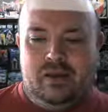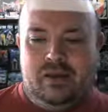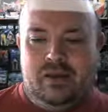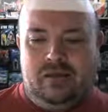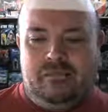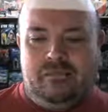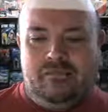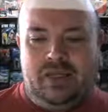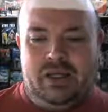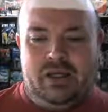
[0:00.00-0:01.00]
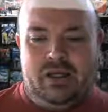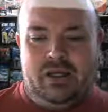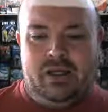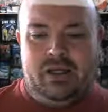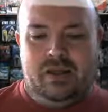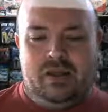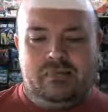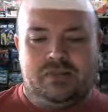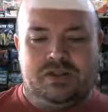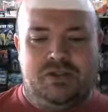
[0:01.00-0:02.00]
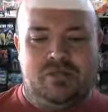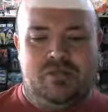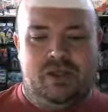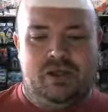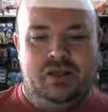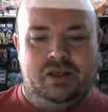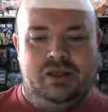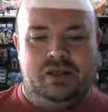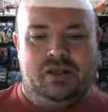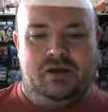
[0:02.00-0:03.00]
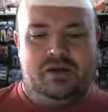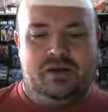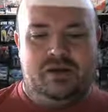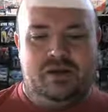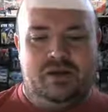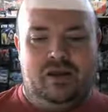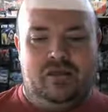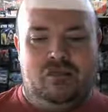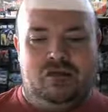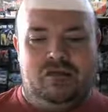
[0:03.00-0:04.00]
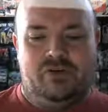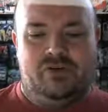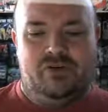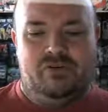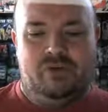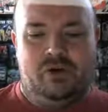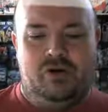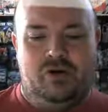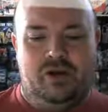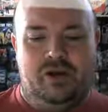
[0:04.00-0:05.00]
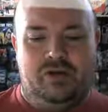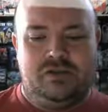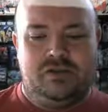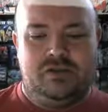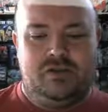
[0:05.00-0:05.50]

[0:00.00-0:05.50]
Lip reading: Yeah, so it's going to get a lot more difficult from here on out.